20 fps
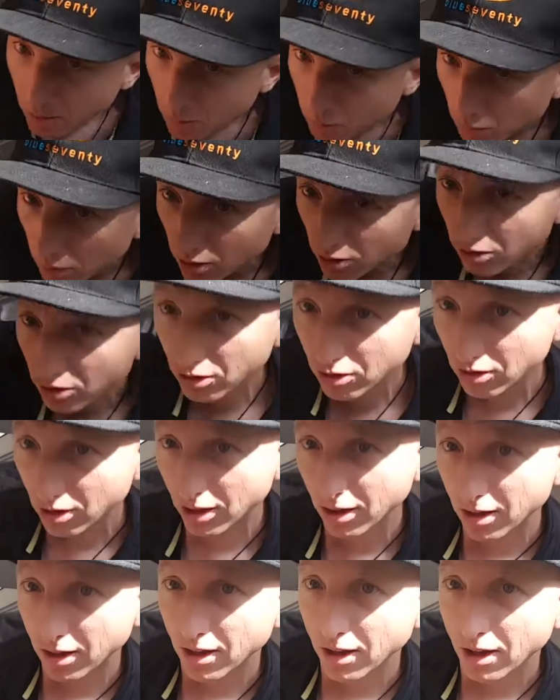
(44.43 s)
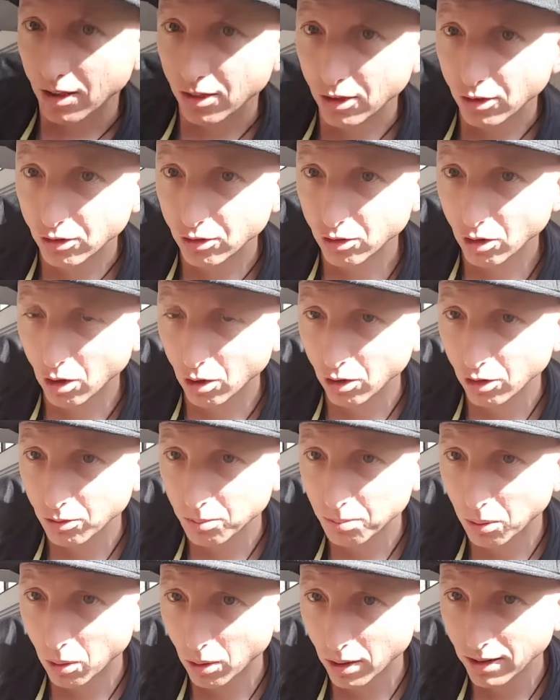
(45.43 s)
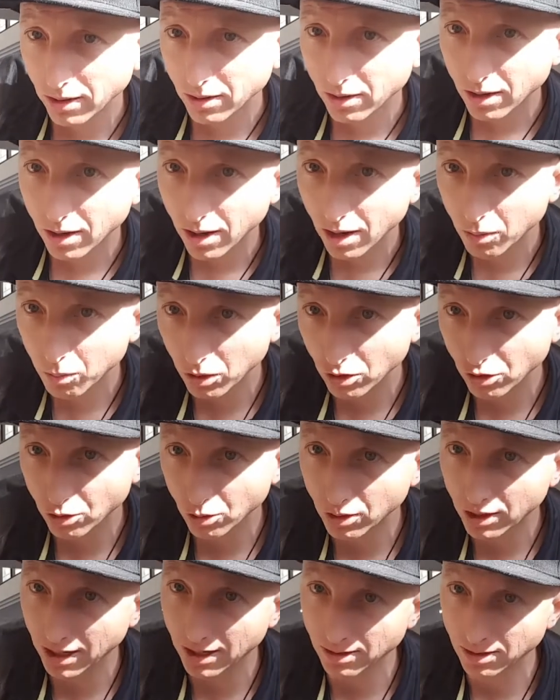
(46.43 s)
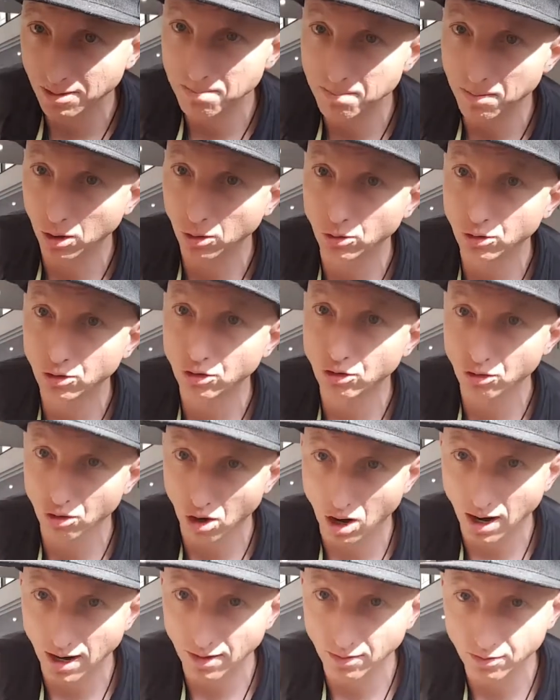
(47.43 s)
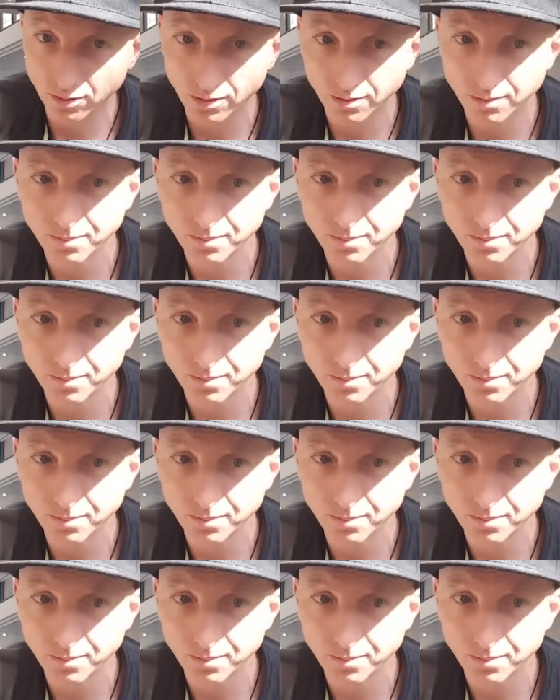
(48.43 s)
which is the strongest point in which you'll get the most drive.